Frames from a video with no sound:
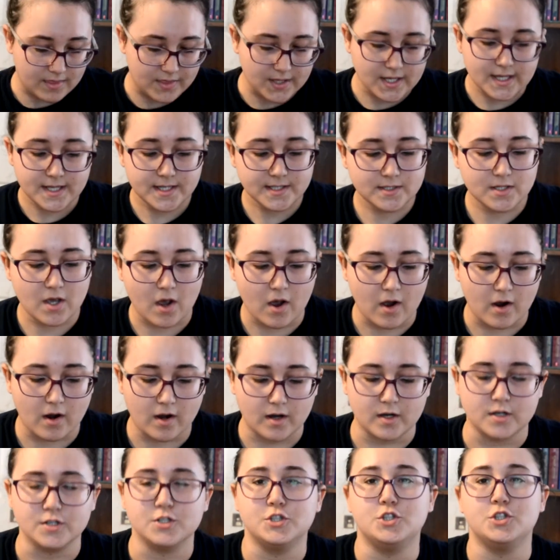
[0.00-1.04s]
These
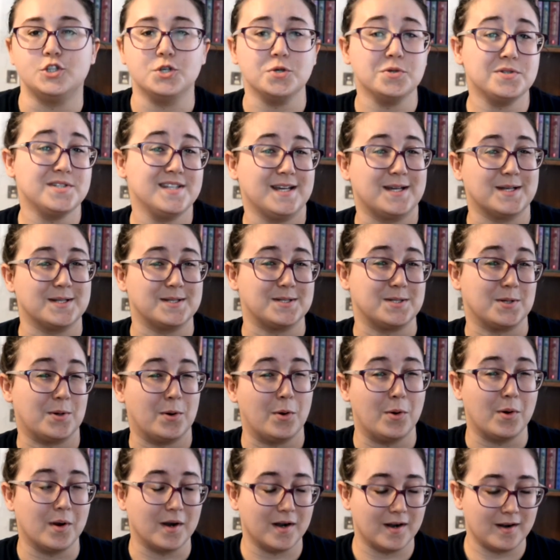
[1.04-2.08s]
are Juicy
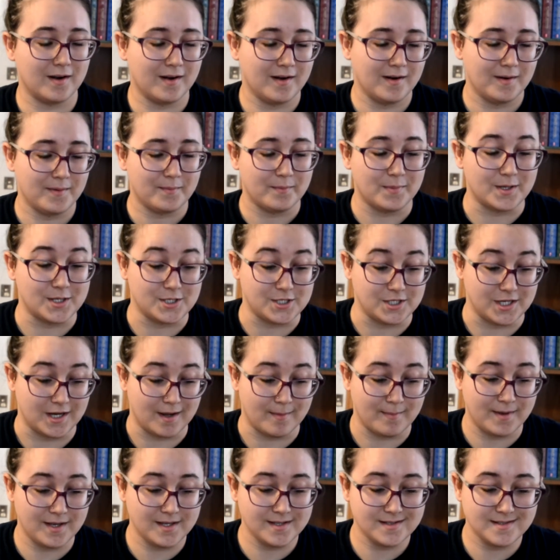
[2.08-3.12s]
Couture
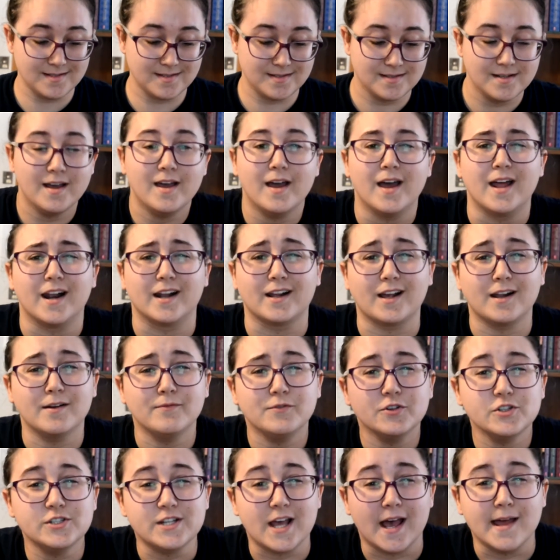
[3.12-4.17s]
pajamas. And I got them
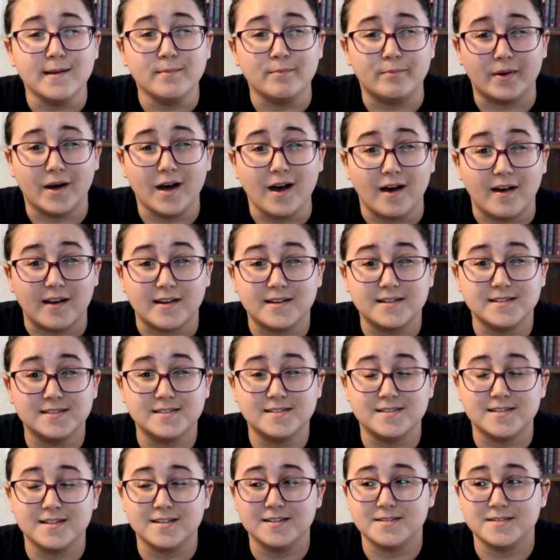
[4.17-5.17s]
for 10 bucks.